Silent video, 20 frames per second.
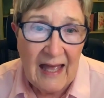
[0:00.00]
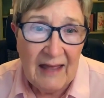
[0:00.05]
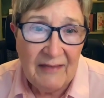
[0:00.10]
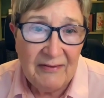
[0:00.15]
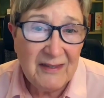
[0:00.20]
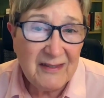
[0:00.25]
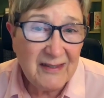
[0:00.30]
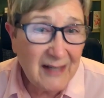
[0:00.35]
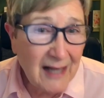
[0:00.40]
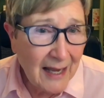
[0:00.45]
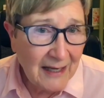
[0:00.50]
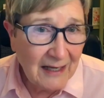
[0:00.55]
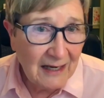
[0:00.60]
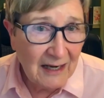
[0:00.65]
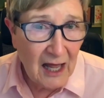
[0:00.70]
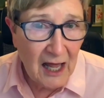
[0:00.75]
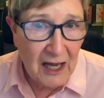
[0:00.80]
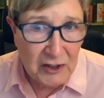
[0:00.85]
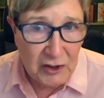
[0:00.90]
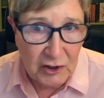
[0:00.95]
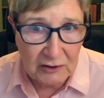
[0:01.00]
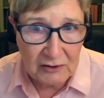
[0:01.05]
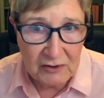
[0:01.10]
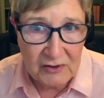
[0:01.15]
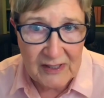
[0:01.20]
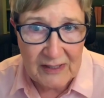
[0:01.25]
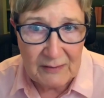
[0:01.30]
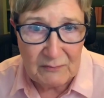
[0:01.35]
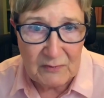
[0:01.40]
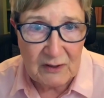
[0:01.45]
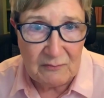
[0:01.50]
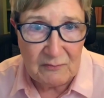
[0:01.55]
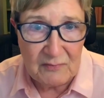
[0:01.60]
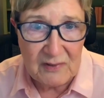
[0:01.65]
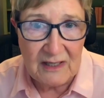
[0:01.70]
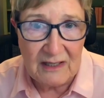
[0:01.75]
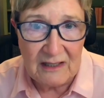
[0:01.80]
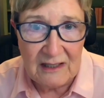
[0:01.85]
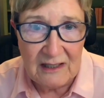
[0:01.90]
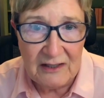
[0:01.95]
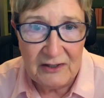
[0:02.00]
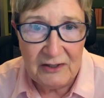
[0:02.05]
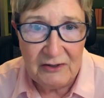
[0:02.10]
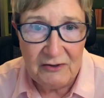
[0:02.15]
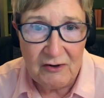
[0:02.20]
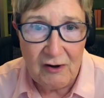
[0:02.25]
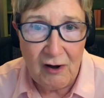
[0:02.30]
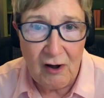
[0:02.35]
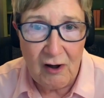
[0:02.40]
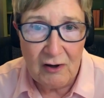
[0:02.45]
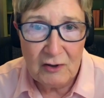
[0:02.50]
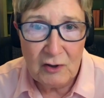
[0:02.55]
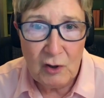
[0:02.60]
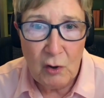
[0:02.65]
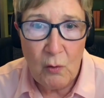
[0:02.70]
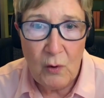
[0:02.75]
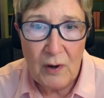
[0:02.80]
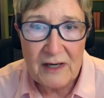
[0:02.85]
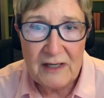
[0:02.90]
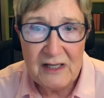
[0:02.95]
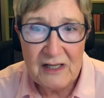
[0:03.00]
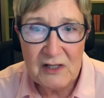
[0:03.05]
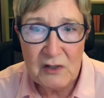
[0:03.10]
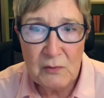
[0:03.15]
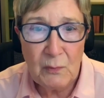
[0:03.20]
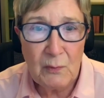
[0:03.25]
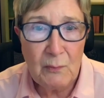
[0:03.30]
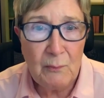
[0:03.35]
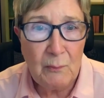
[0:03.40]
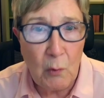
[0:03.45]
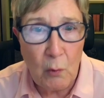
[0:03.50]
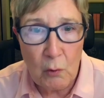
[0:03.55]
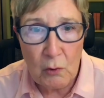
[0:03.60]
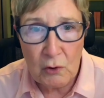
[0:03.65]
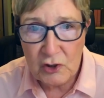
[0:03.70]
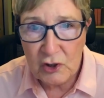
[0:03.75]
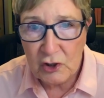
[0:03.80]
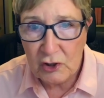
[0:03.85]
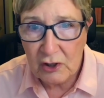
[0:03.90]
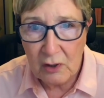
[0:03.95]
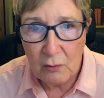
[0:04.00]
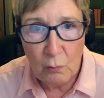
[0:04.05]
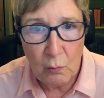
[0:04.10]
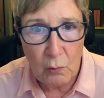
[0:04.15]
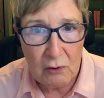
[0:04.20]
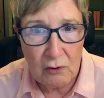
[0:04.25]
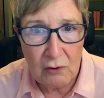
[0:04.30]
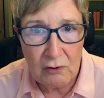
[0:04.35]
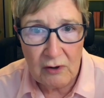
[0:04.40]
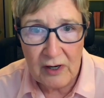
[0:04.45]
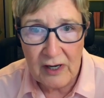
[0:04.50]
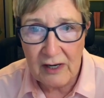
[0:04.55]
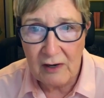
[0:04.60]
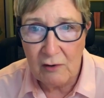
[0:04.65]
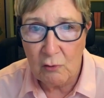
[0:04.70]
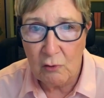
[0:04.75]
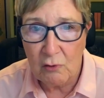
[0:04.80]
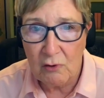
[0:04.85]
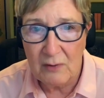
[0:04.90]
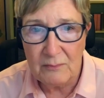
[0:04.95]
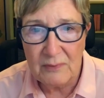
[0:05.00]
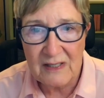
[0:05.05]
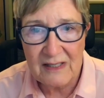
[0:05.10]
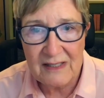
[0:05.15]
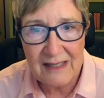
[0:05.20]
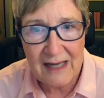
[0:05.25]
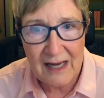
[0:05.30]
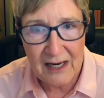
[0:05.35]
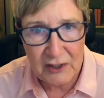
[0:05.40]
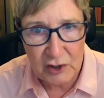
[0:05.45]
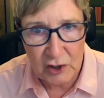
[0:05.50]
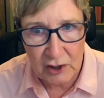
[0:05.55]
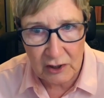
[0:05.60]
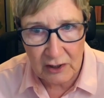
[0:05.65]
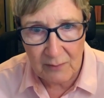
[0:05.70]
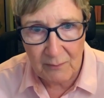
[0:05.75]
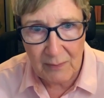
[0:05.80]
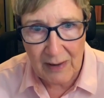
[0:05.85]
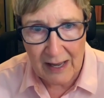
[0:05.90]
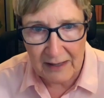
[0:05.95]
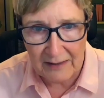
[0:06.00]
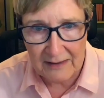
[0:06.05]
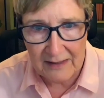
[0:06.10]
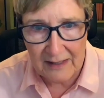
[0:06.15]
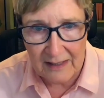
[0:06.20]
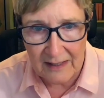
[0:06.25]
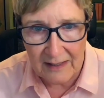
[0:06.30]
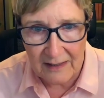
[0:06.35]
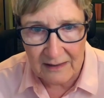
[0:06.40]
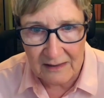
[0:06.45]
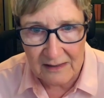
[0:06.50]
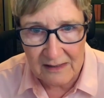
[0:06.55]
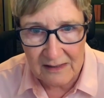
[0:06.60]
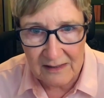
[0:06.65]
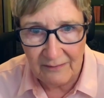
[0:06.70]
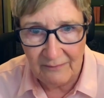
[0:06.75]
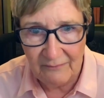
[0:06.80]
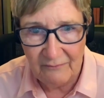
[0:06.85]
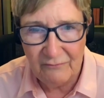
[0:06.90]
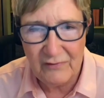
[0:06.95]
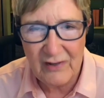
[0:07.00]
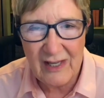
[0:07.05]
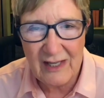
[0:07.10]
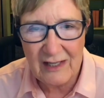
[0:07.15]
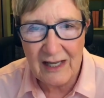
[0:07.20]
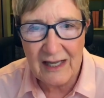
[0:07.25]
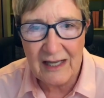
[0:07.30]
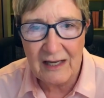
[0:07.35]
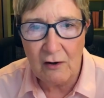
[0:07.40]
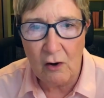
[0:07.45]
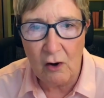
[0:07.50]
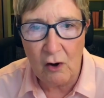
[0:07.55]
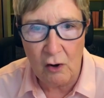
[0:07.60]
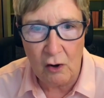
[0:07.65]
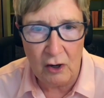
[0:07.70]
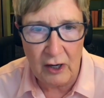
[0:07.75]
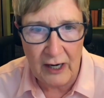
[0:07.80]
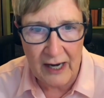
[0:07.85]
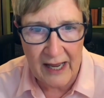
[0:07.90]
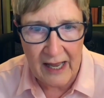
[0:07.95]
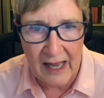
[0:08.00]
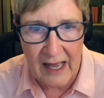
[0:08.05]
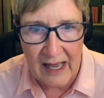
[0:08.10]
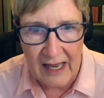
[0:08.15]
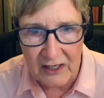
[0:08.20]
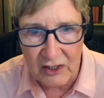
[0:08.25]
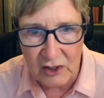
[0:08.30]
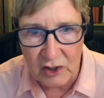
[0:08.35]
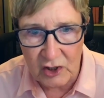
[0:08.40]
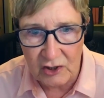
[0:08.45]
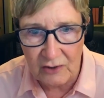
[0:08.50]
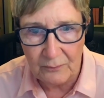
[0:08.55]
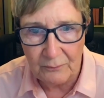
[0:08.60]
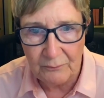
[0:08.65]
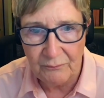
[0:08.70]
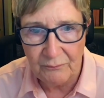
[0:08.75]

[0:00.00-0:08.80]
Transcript: The psychological symptoms include ongoing disproportionate worry or obsession about things, feeling on edge,